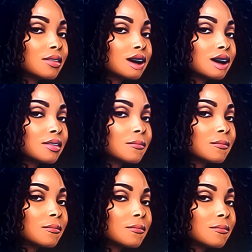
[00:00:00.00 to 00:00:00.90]
friend,
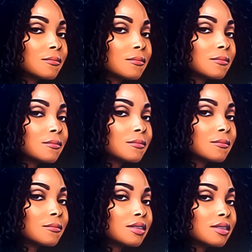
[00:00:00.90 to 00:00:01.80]
Richie, trying to get
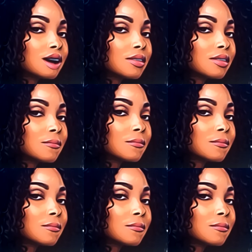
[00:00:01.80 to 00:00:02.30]
some advice.